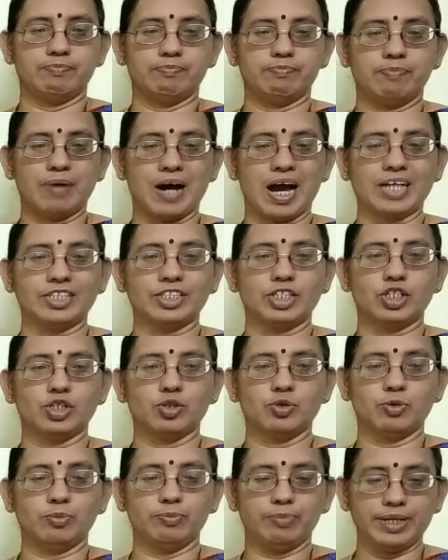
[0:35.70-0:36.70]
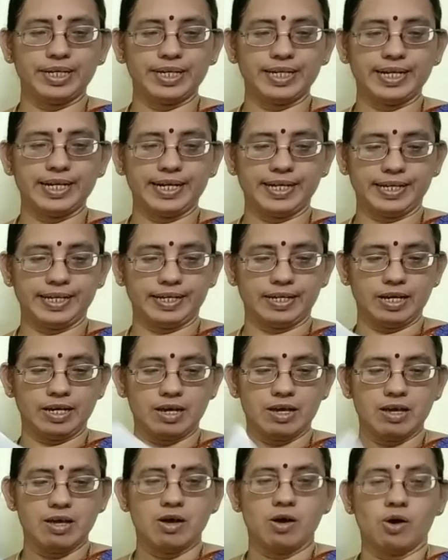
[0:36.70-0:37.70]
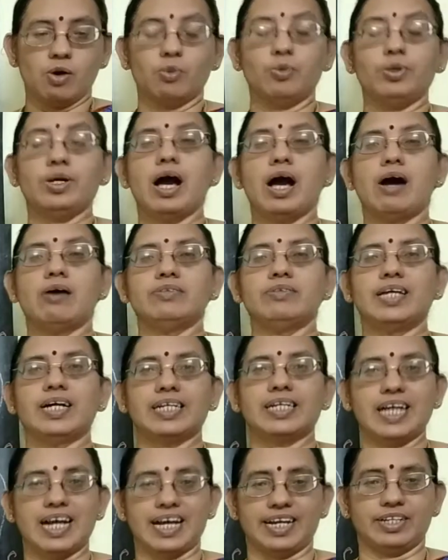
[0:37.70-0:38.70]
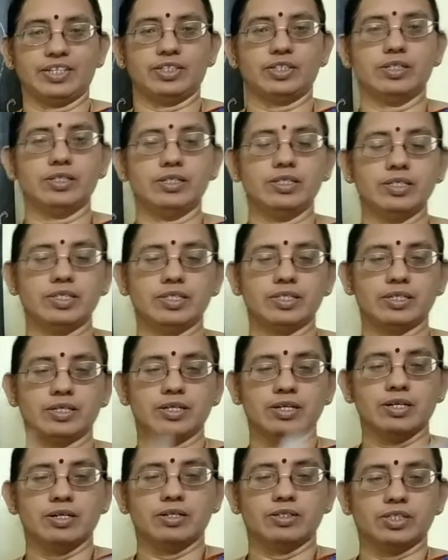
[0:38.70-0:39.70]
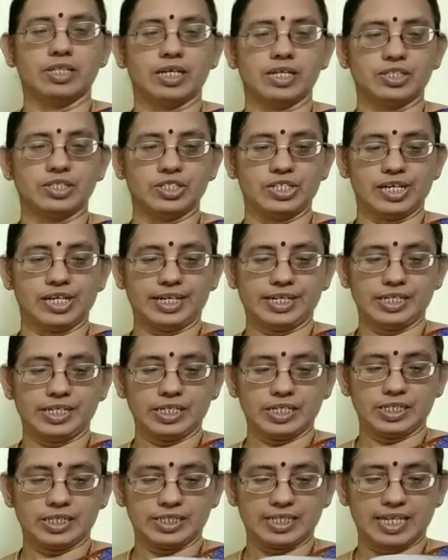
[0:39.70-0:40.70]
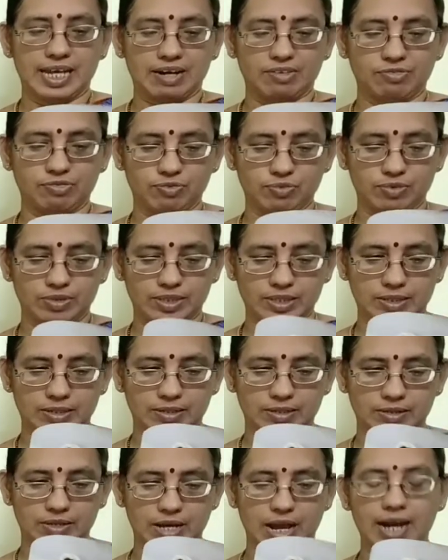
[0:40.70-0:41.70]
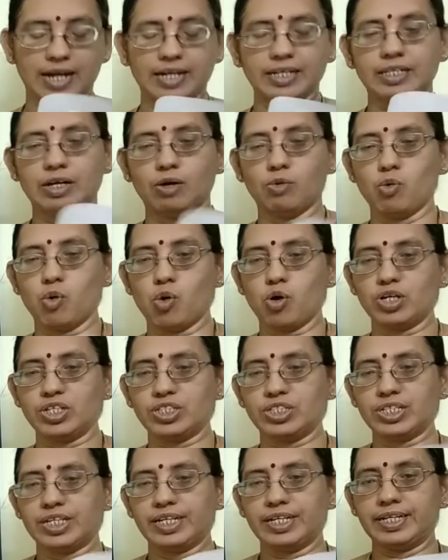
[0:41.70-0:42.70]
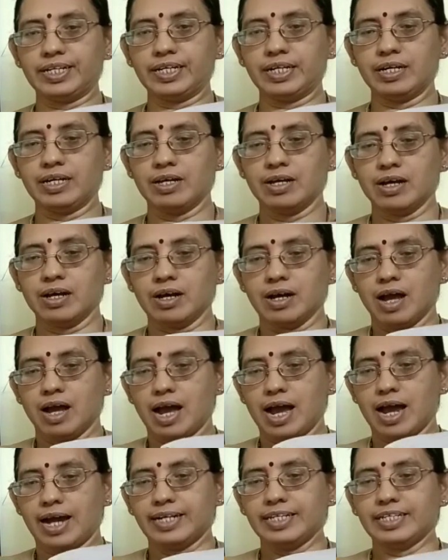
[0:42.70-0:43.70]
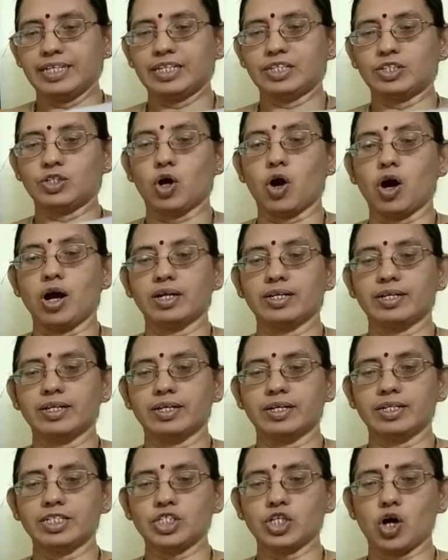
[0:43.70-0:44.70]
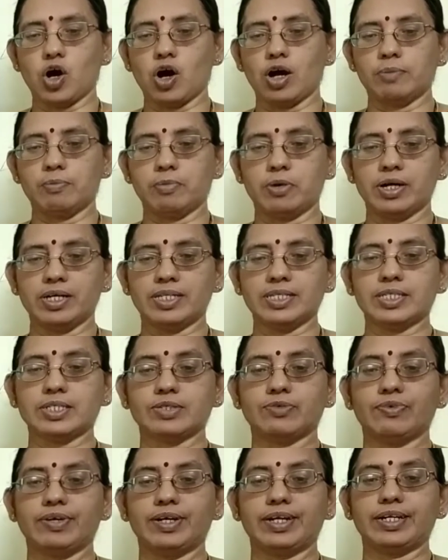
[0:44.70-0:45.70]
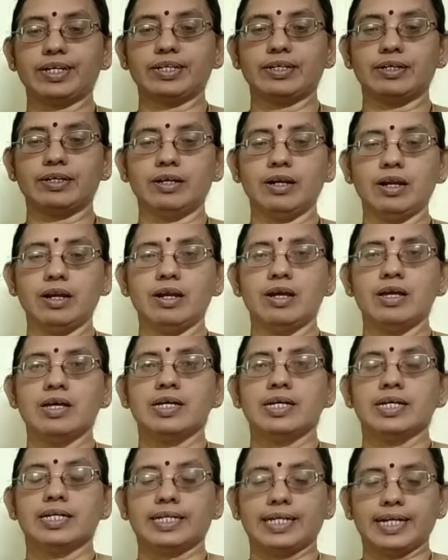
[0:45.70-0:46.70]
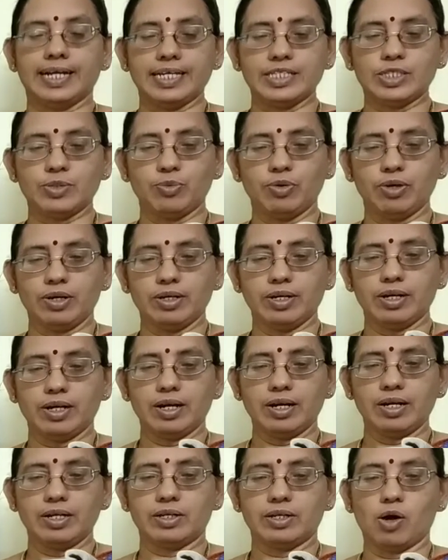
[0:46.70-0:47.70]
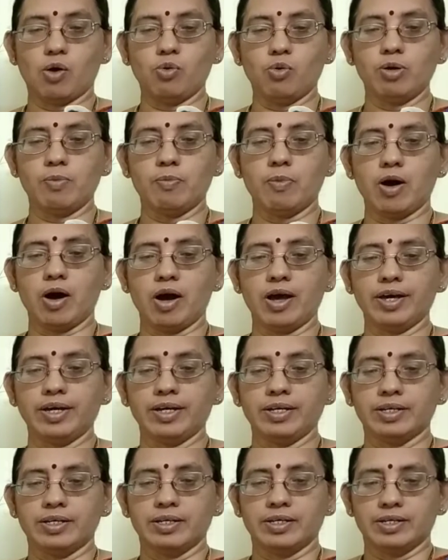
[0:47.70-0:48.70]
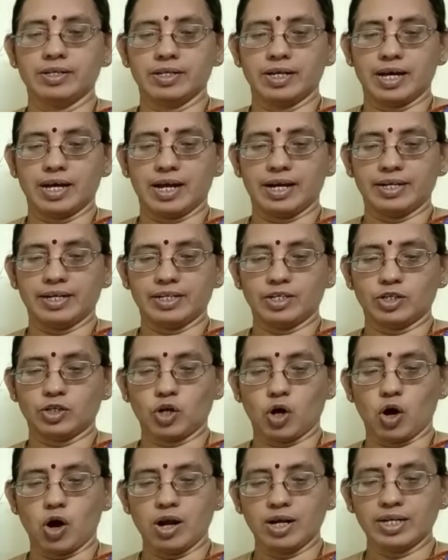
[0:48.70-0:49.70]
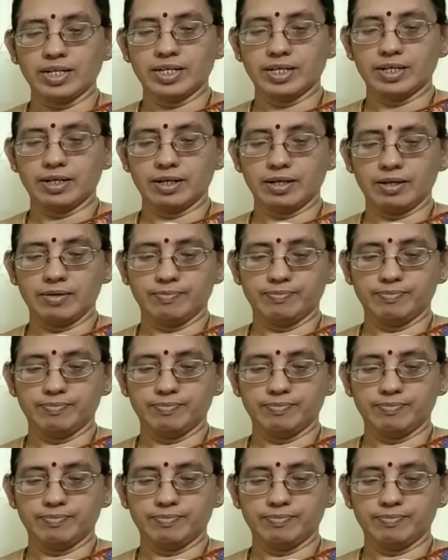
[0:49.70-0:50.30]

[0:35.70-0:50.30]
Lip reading: Part 2 B reading, we have the characters, the giant, and the old giant, and here tall girl, short boy, square girl, graceful girl, round boy, and tall girl,